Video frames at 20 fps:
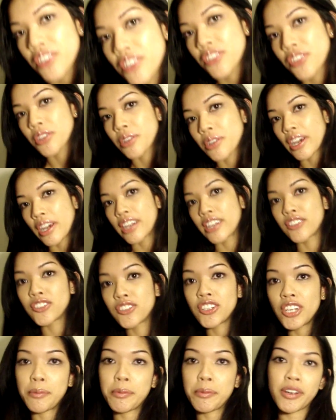going to show you how to
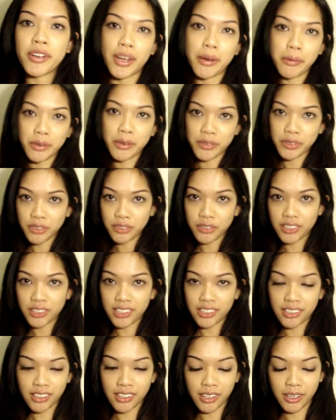shape your eyebrows
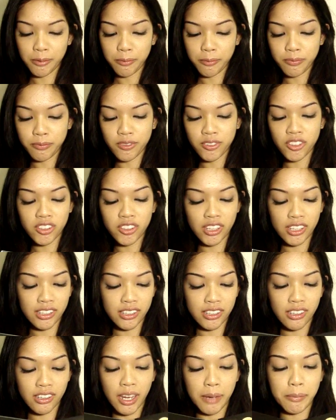using just
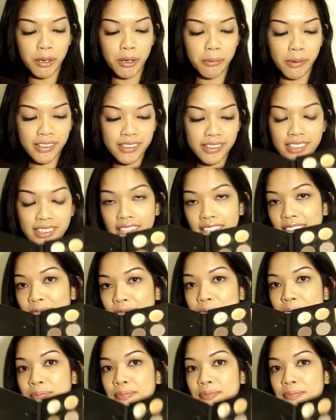any eyebrow waxing kit.